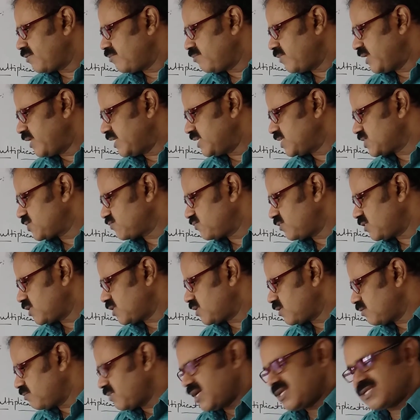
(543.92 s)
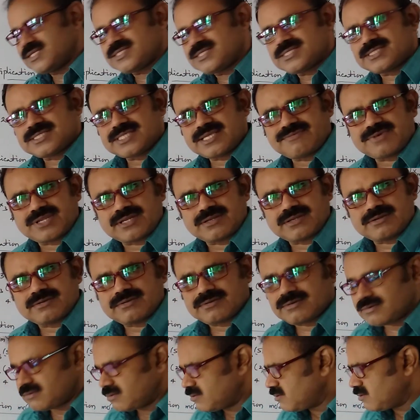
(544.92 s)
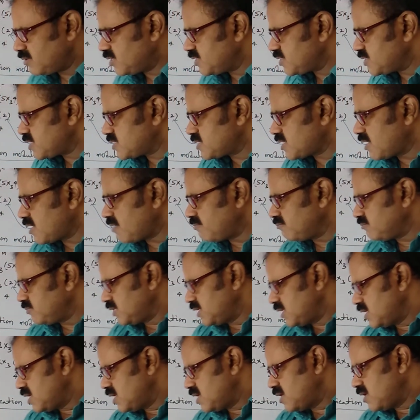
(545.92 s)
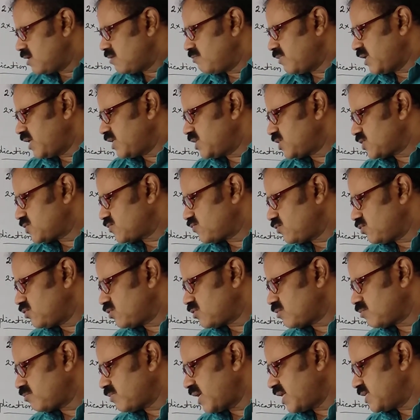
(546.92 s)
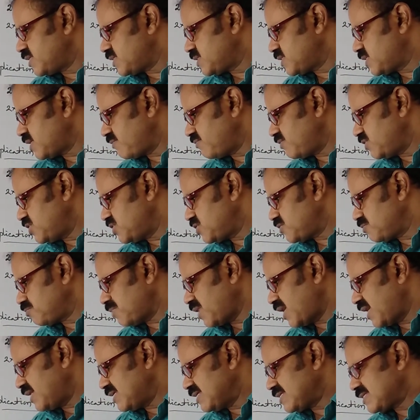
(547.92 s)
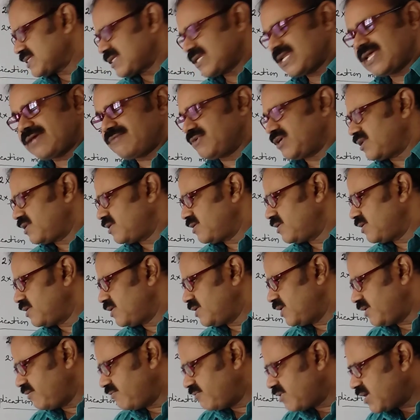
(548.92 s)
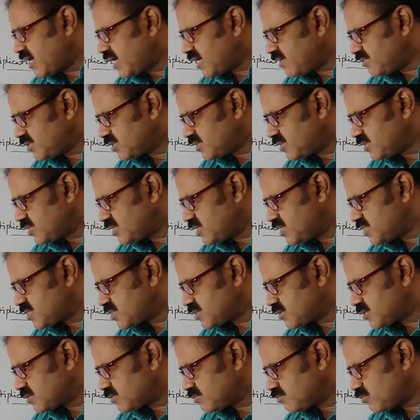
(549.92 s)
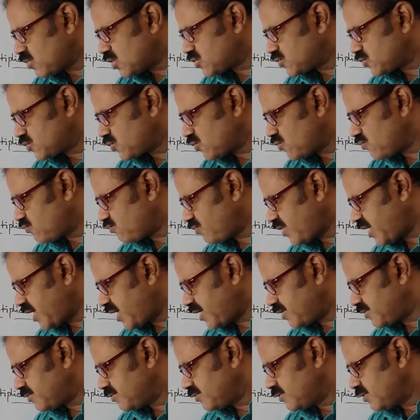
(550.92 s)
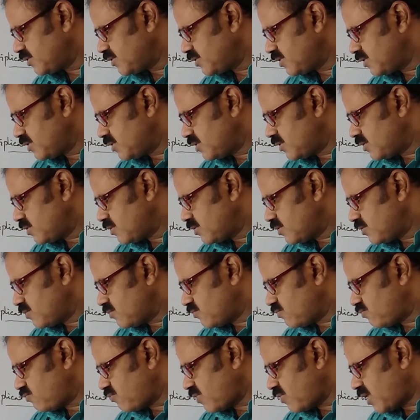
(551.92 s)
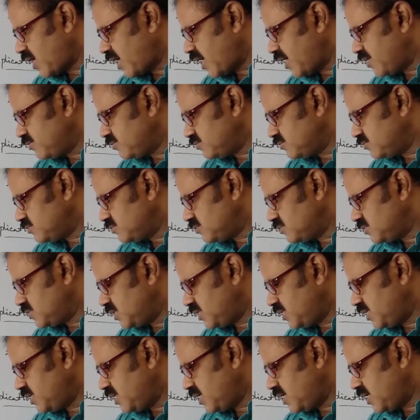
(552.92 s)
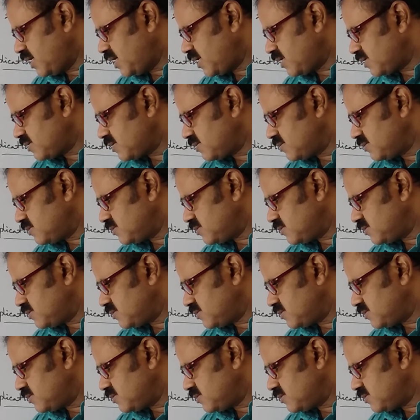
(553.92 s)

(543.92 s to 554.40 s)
minus 4 and minus 7. What is the sum? Minus 4 minus 7 is minus 11. Divide with this modulo 5. 5. Here